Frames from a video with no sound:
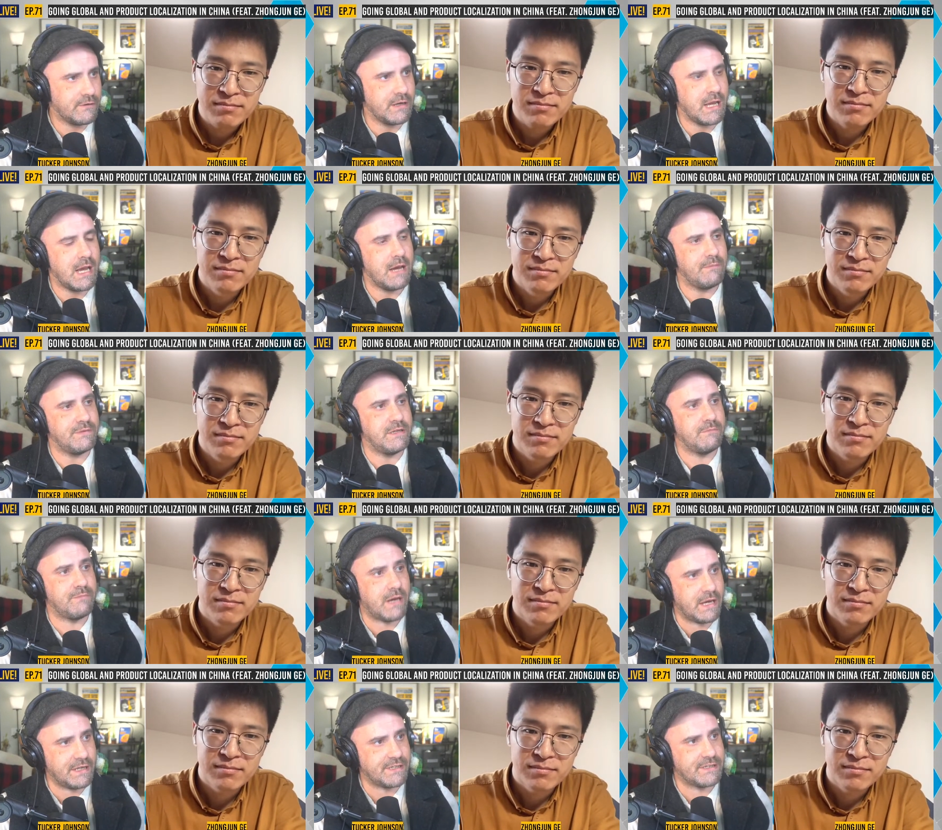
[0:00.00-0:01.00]
Speaker 1: app to
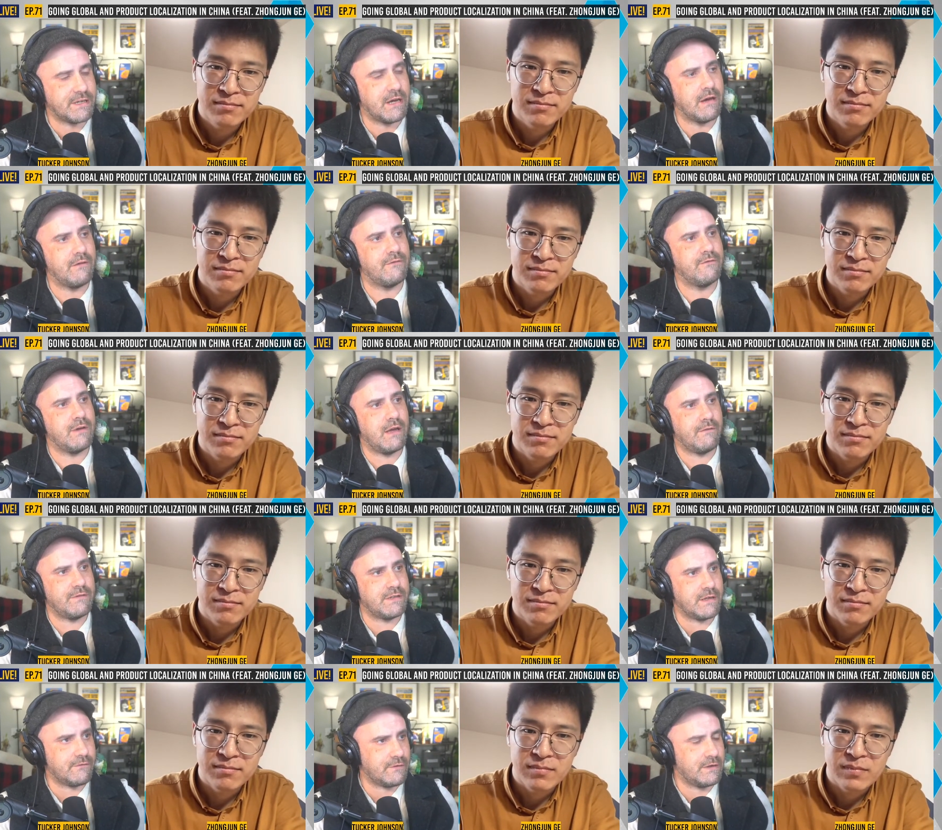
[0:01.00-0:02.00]
buy stuff. We have a
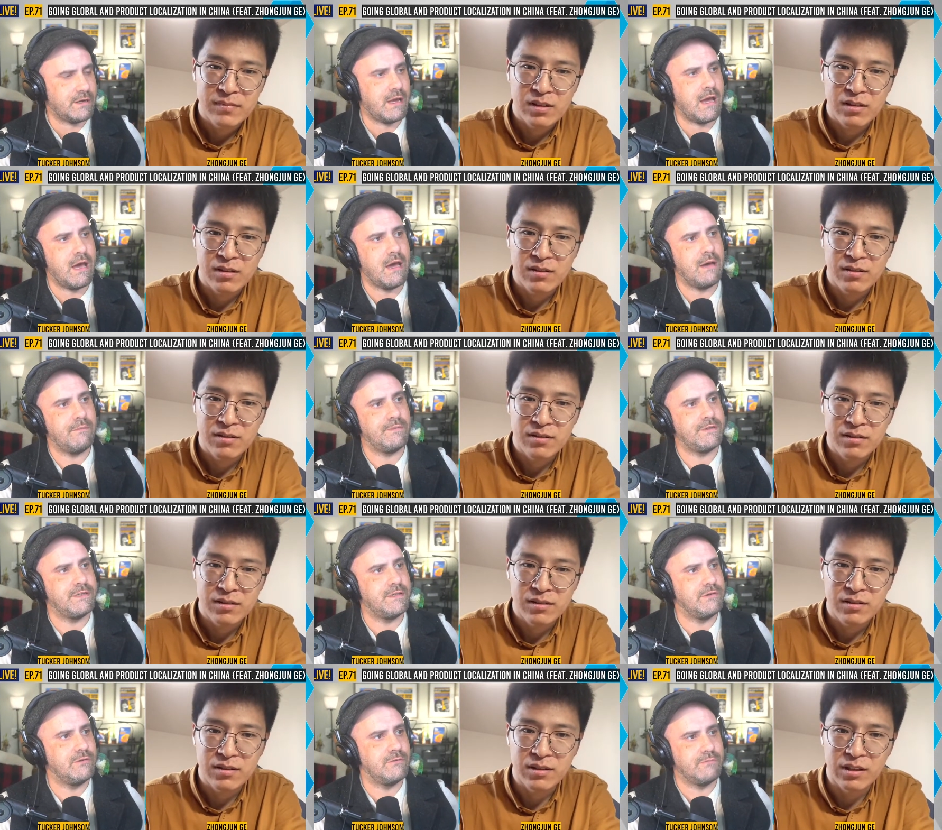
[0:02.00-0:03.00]
different app
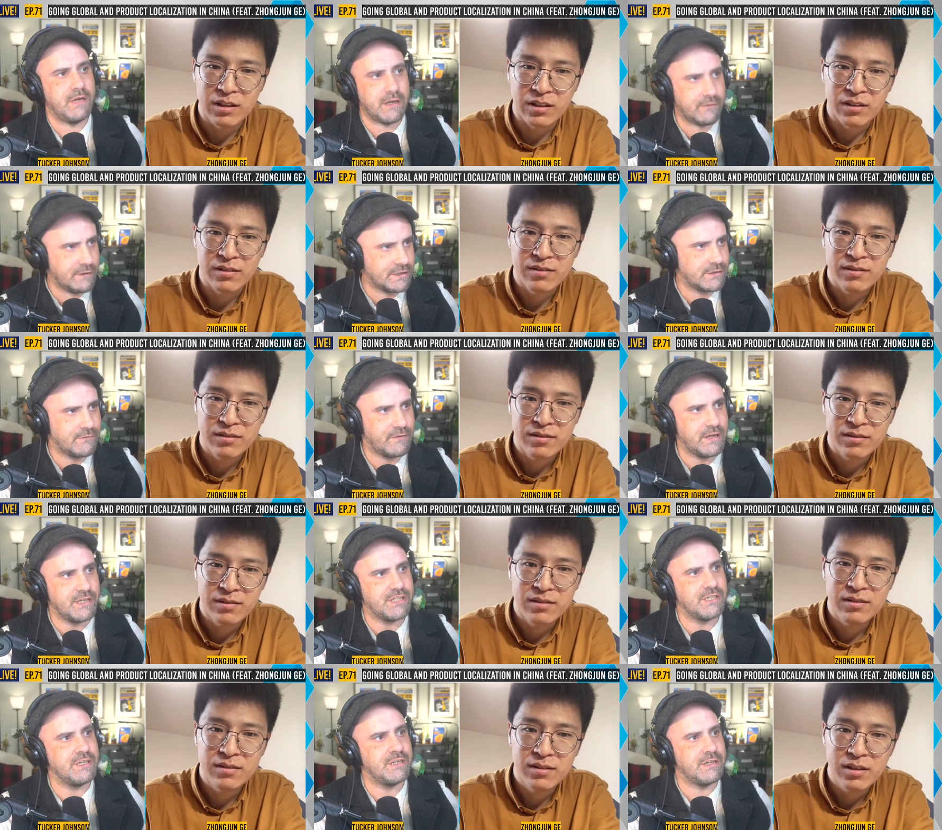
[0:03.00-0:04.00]
to make a
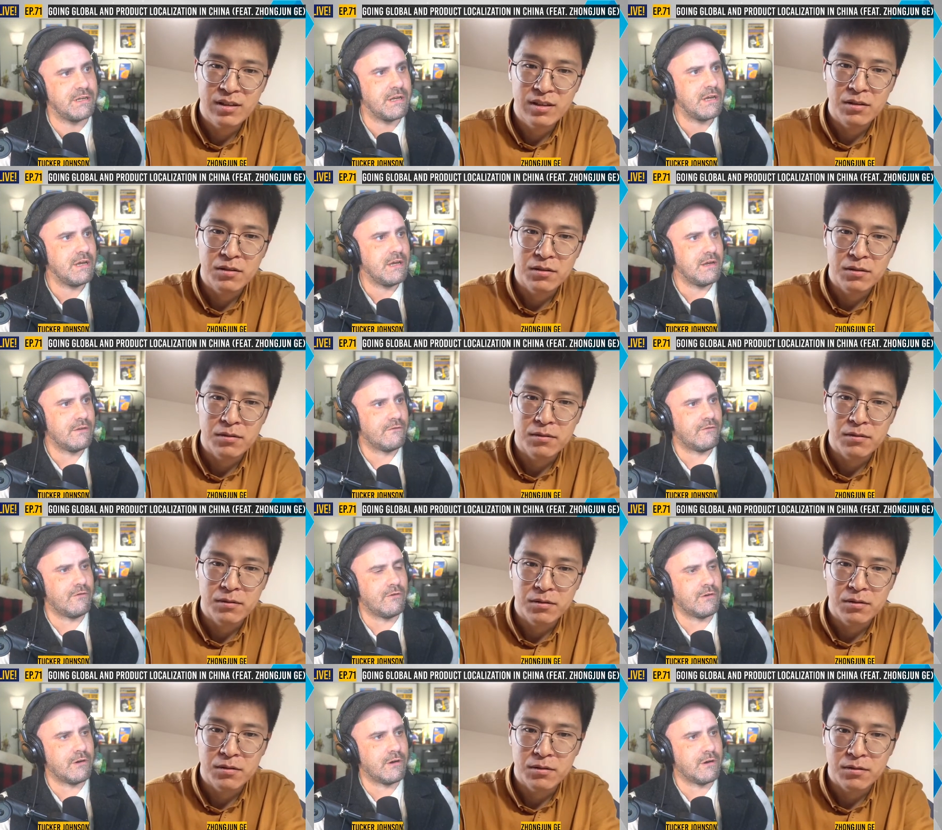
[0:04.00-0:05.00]
reservation yeah.
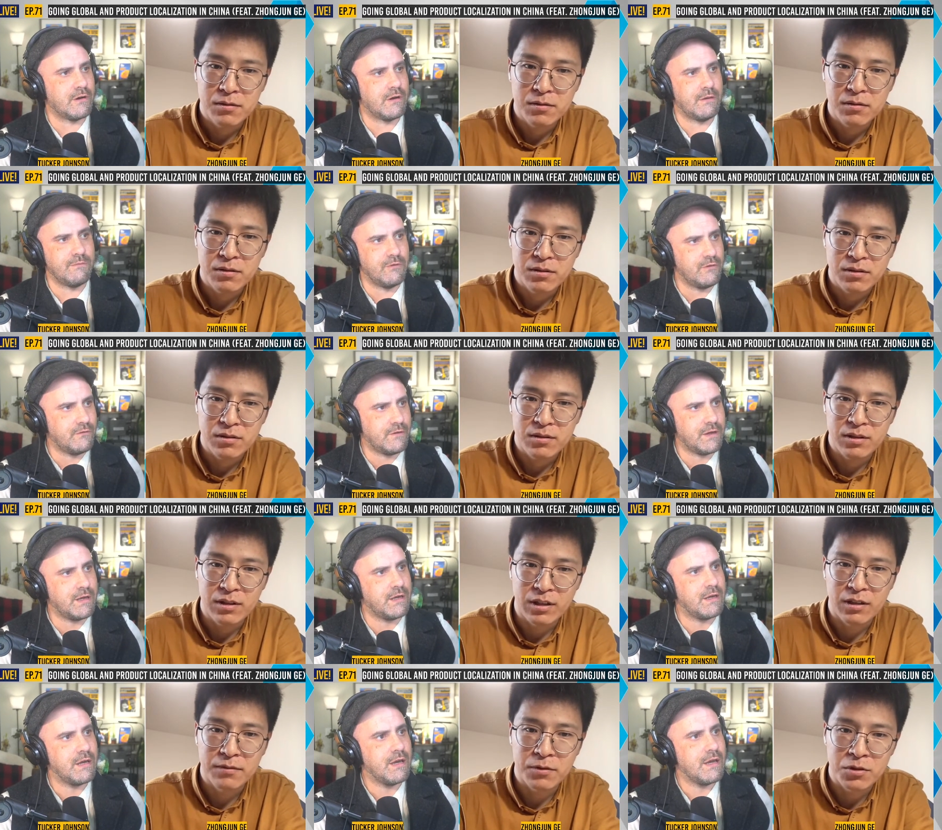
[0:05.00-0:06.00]
for a
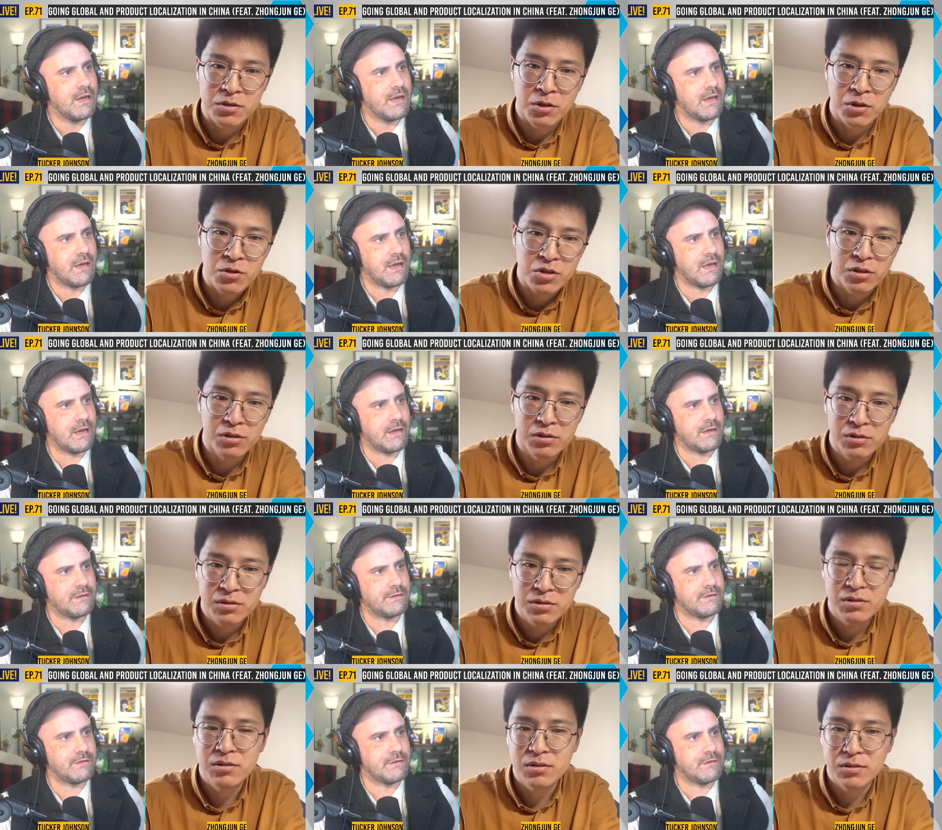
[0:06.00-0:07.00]
movie.
Speaker 2: Yeah, for
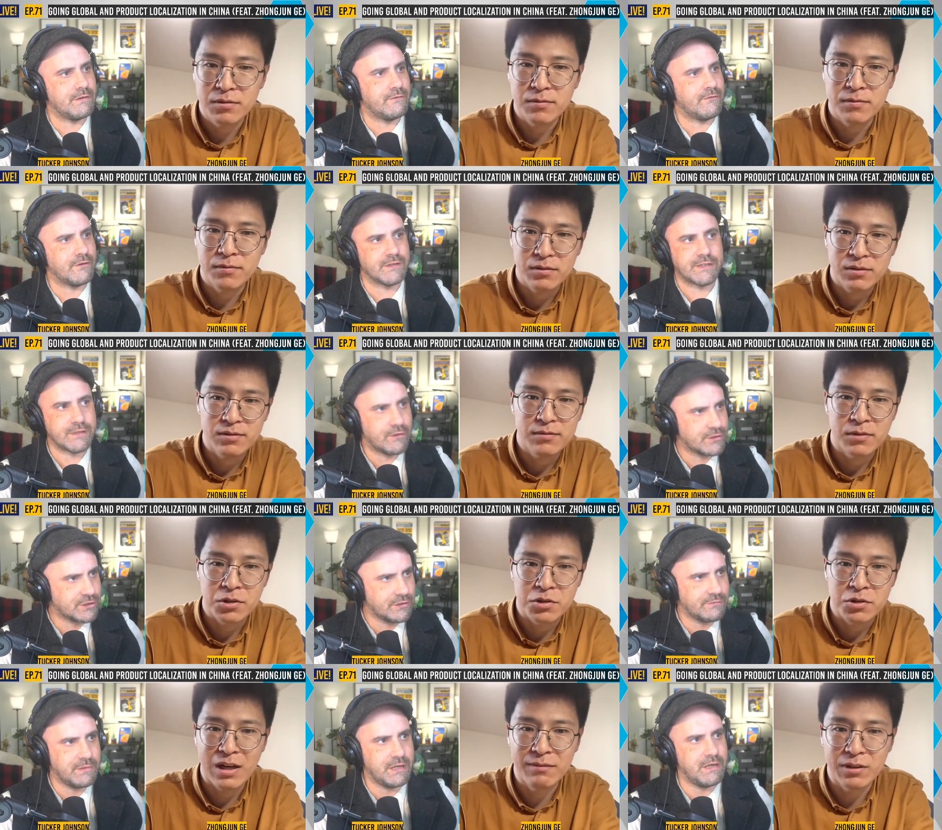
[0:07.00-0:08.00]
social. For
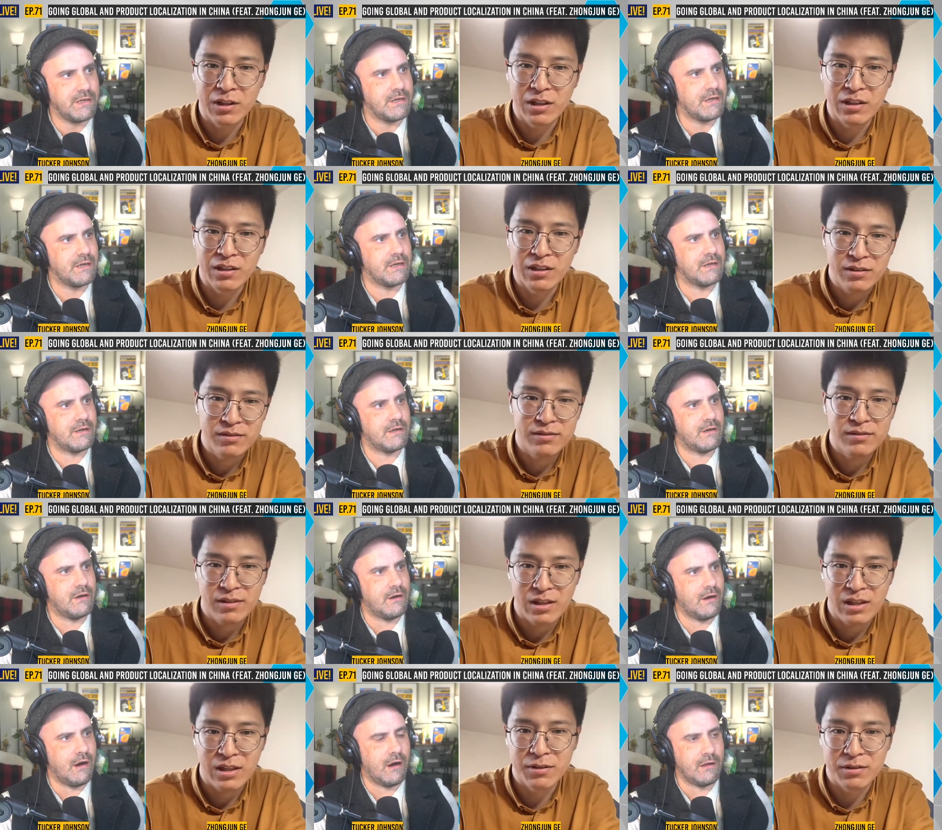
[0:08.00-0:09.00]
social media.
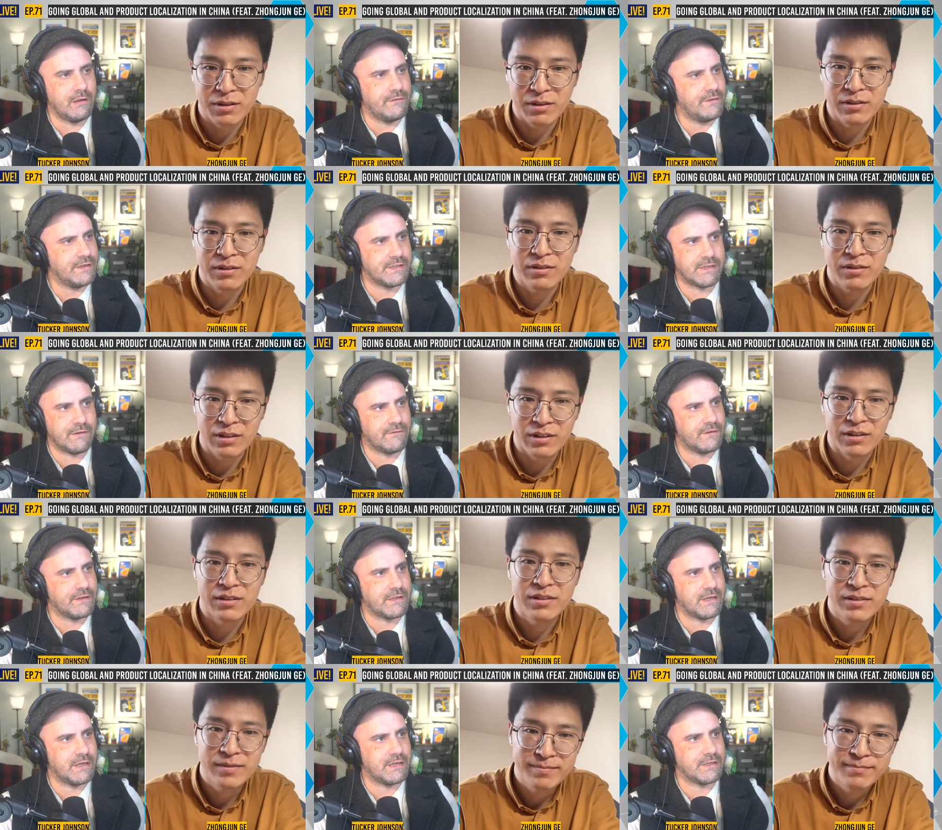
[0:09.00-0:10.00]
Traveling. All of these different
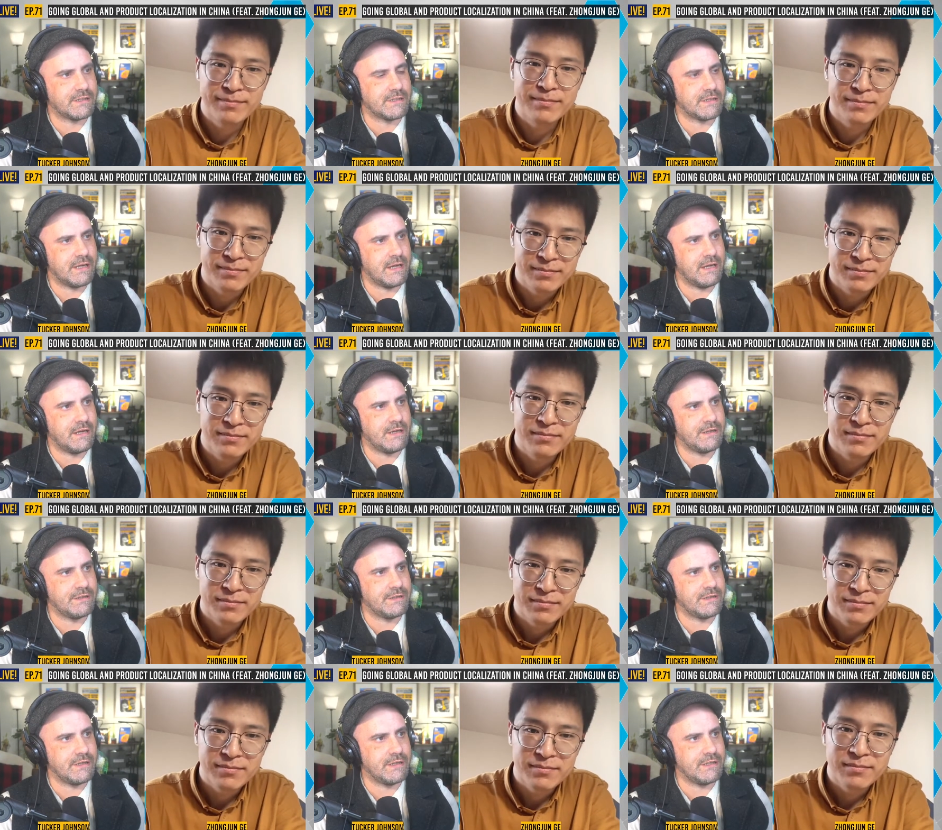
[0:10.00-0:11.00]
things.
Speaker 1: Yeah.
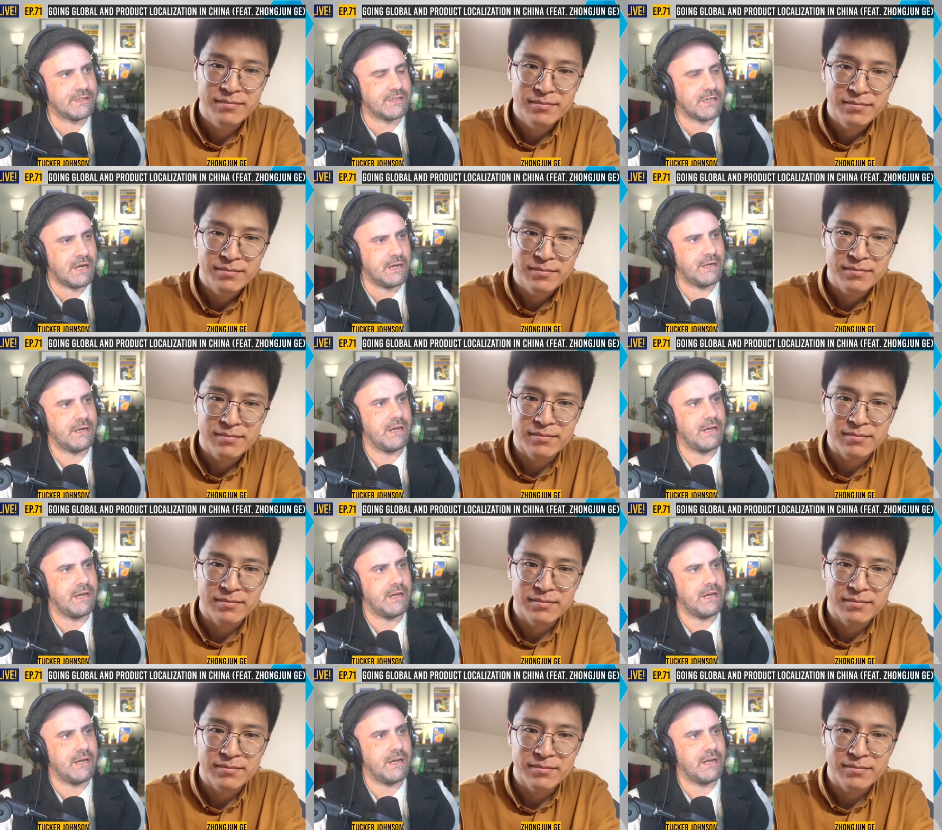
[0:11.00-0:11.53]
And in China,